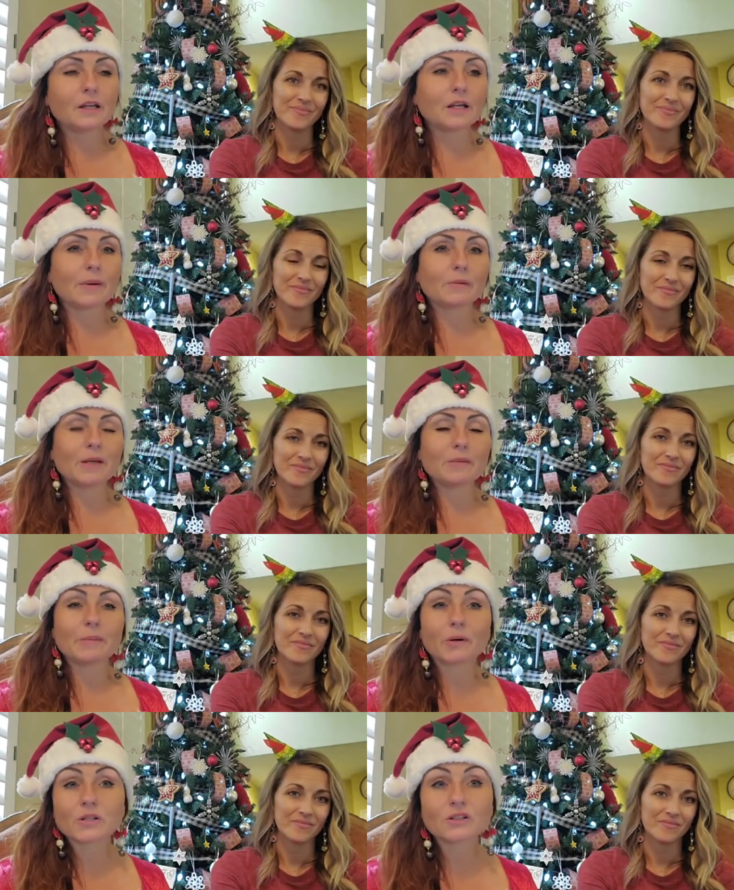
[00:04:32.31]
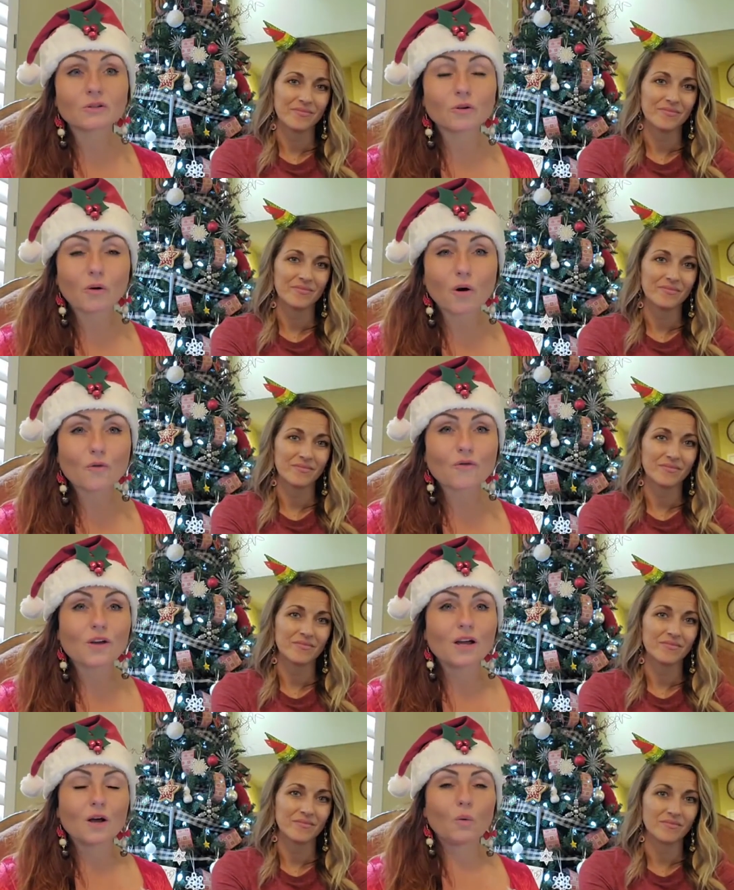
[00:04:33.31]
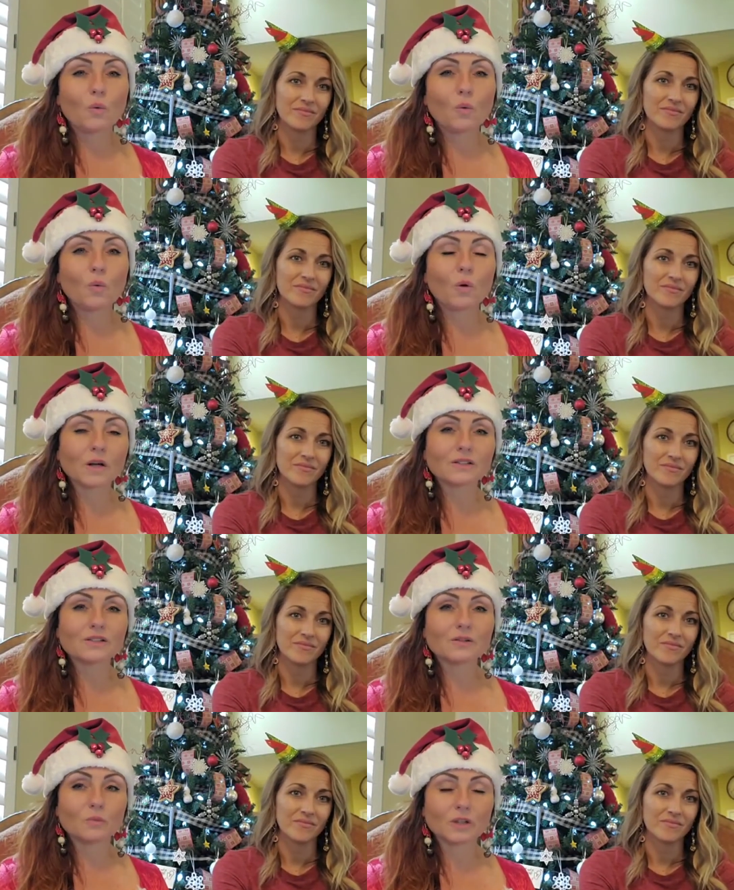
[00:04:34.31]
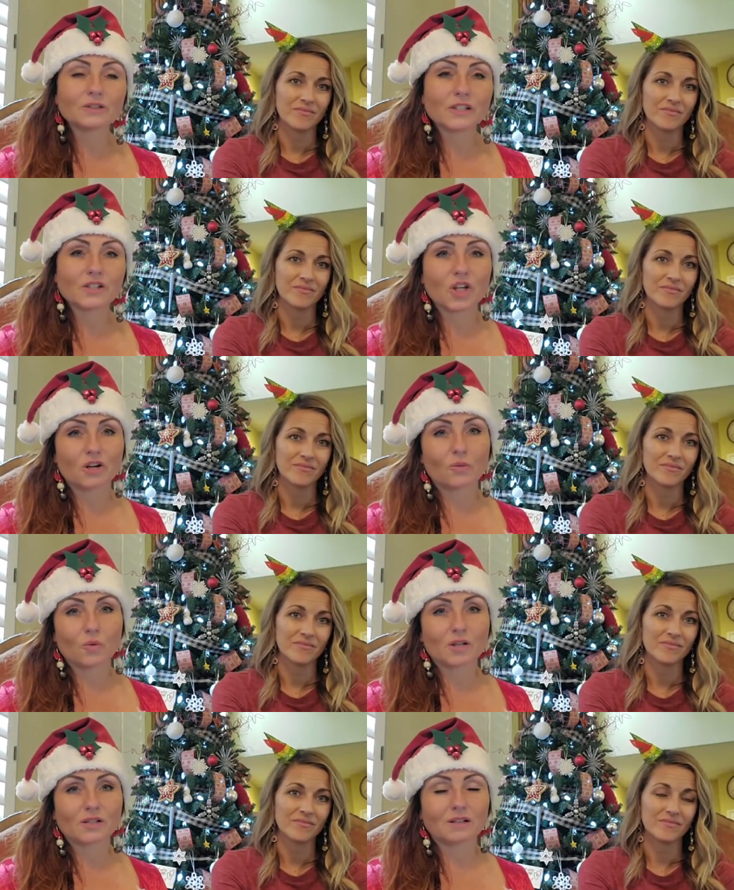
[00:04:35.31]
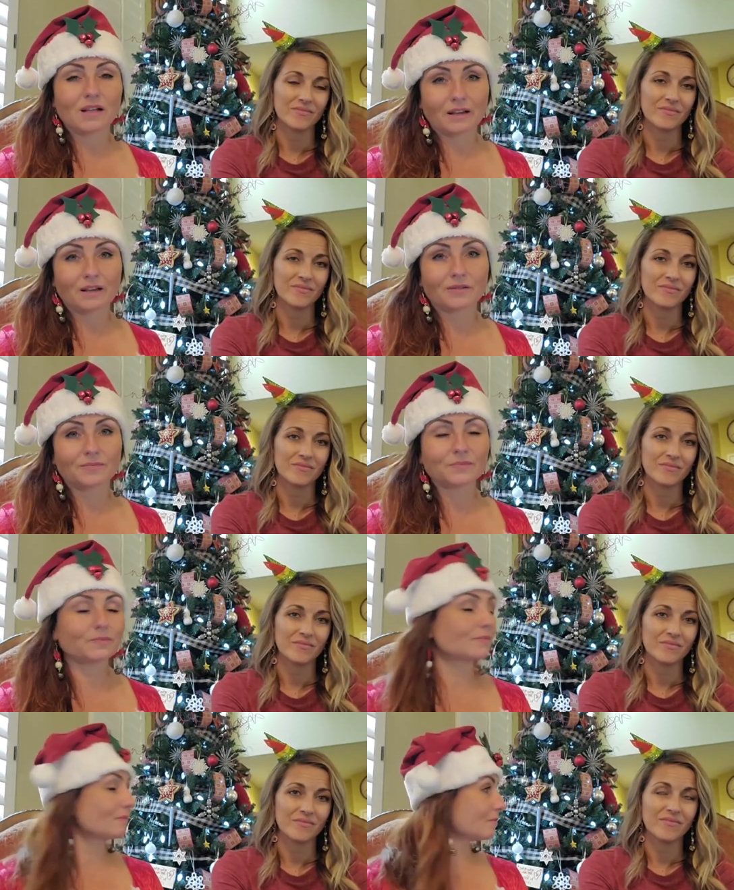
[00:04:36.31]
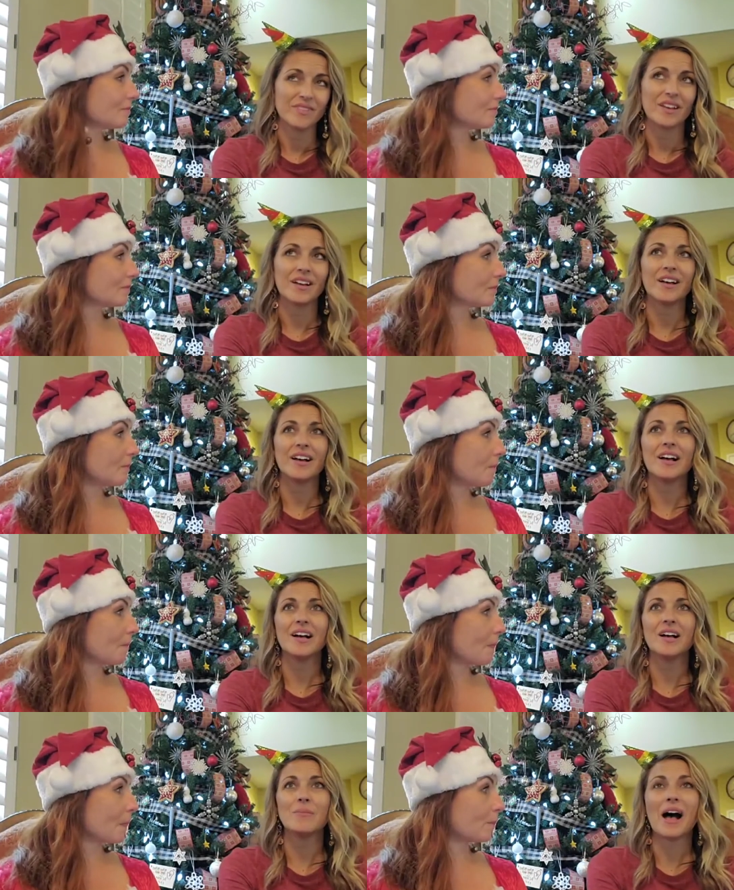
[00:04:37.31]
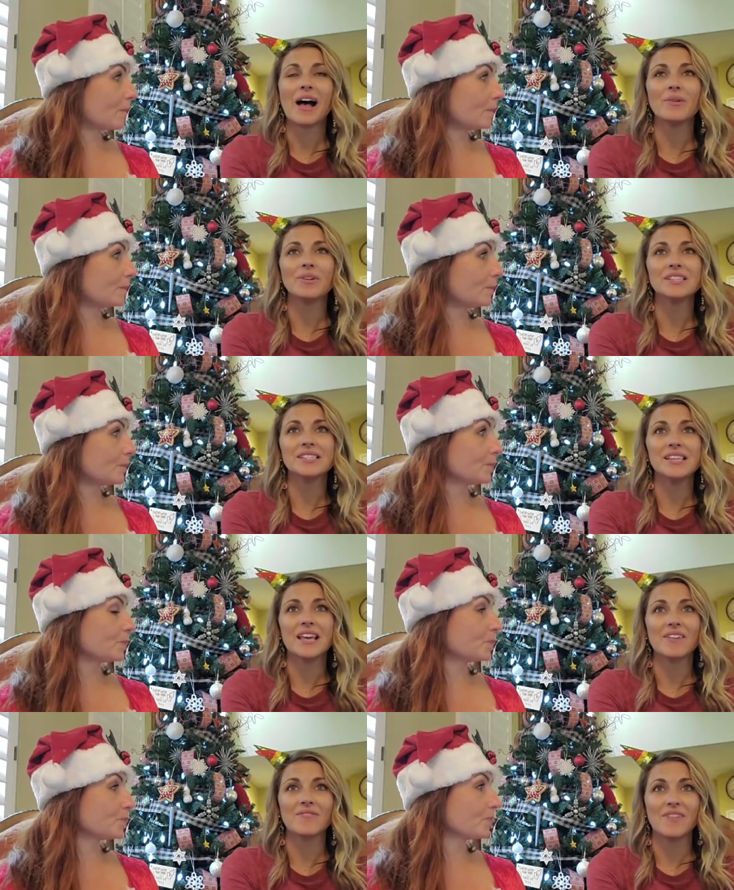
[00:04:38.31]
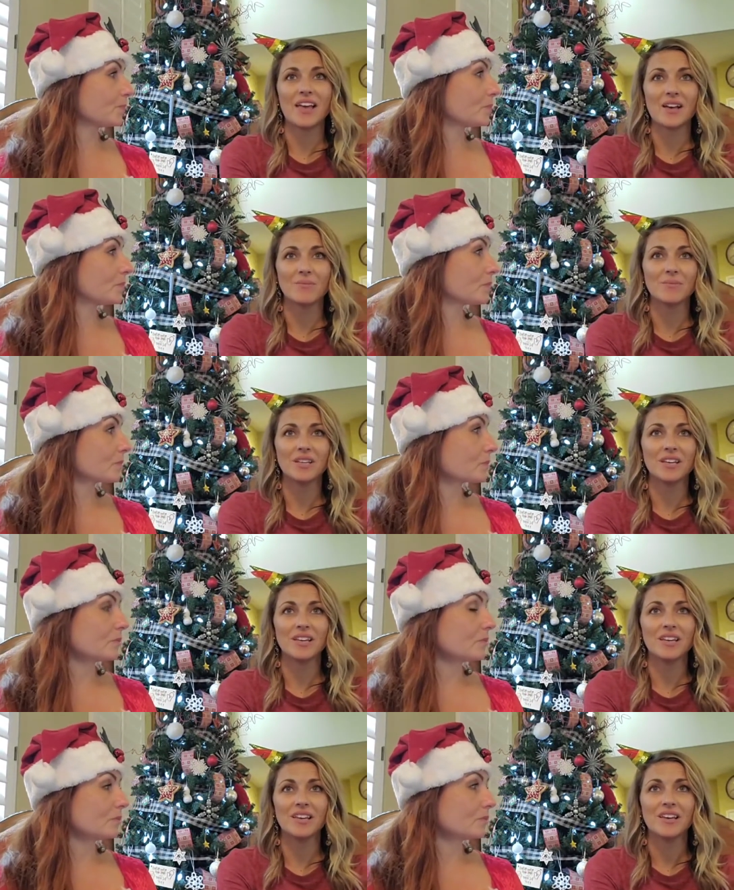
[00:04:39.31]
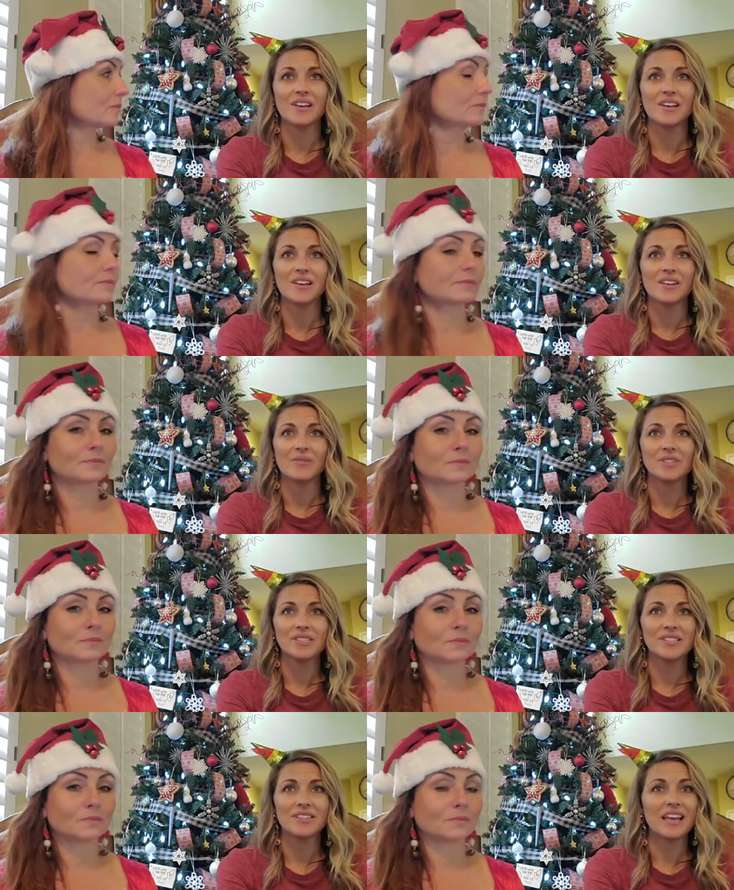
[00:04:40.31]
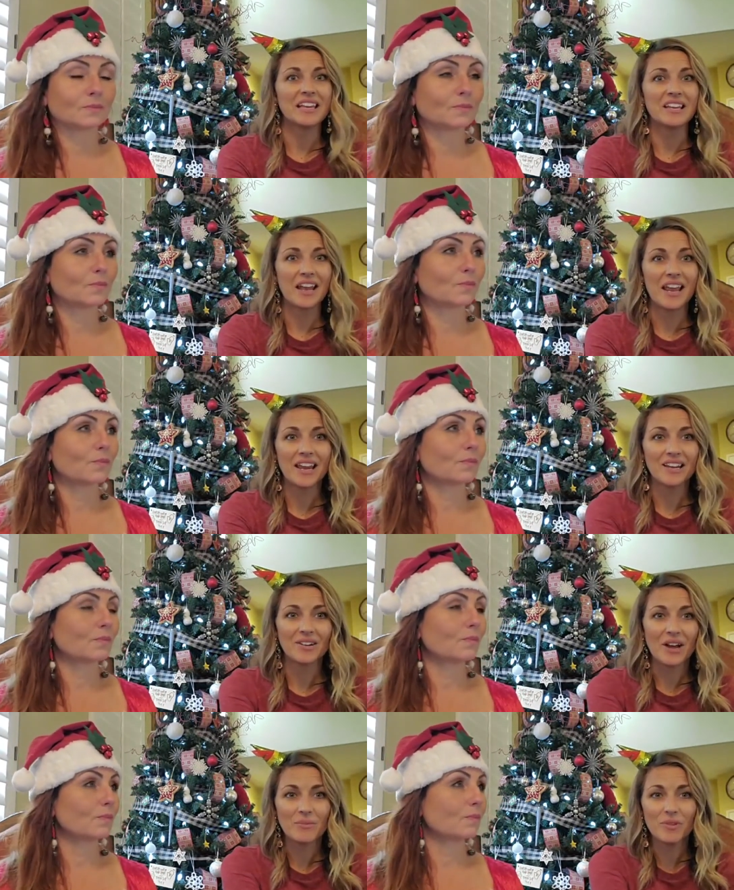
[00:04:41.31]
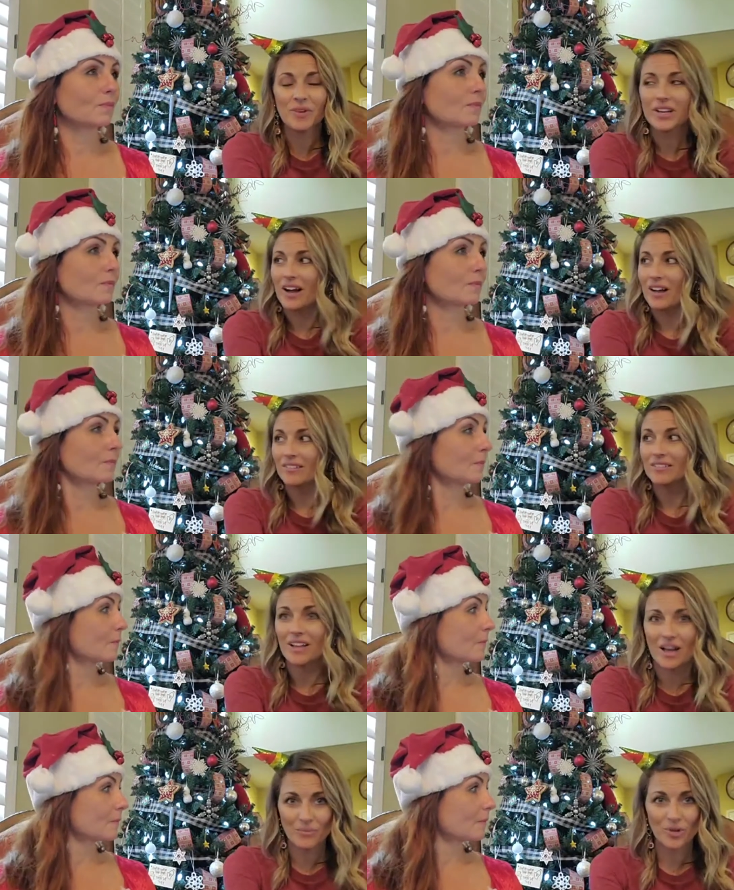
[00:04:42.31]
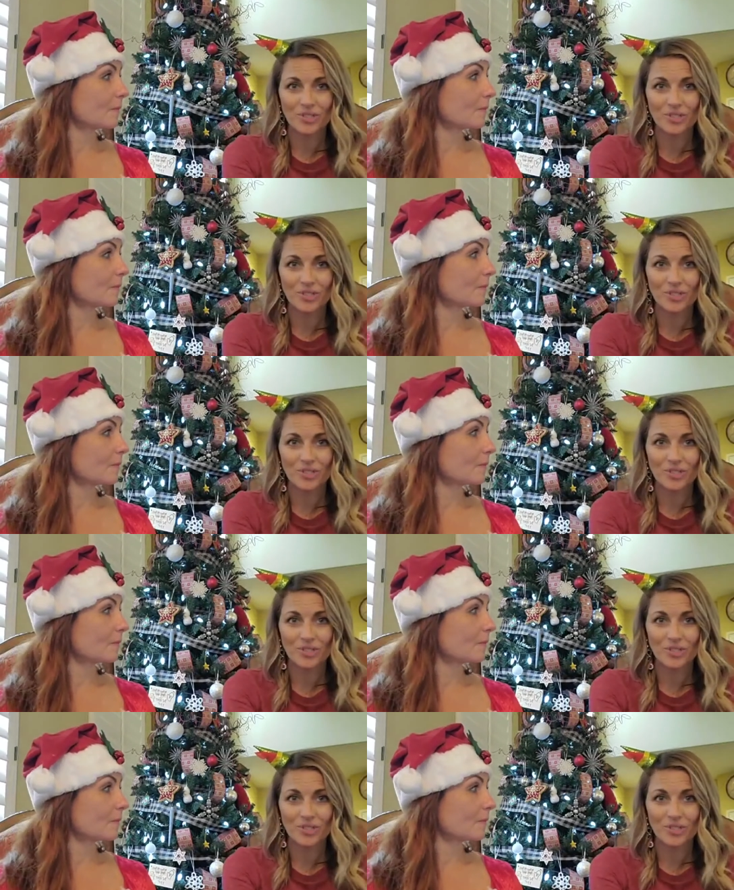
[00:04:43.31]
Speaker 1: about maybe personal growth. What what this year was like?
Speaker 2: Um, I would say family was like an eight. I mean, we got a lot more